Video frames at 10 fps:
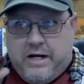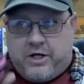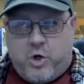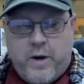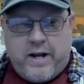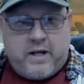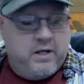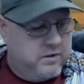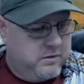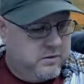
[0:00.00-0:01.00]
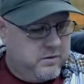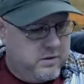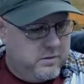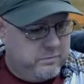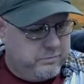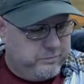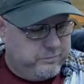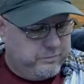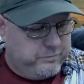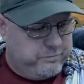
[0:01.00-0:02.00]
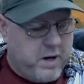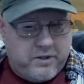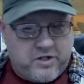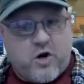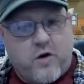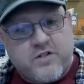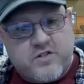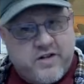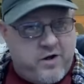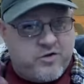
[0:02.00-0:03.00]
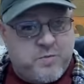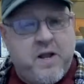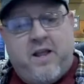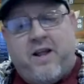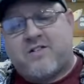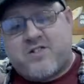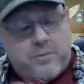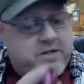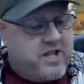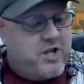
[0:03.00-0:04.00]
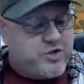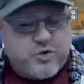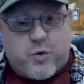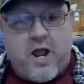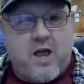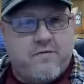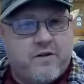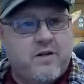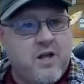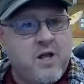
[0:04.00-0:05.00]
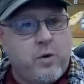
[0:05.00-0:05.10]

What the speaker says: quick public service announcement on some of the issues we're having